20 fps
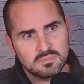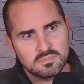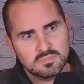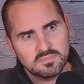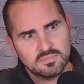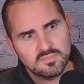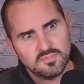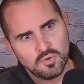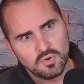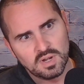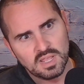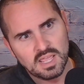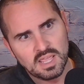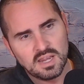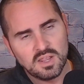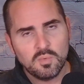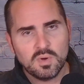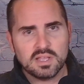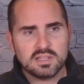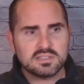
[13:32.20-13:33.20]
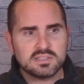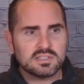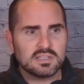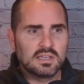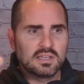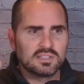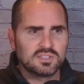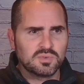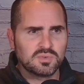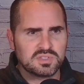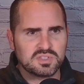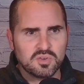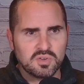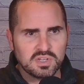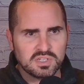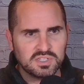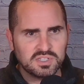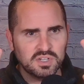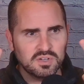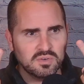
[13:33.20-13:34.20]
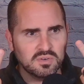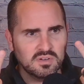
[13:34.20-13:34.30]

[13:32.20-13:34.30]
4080 wins. So it's 2-2.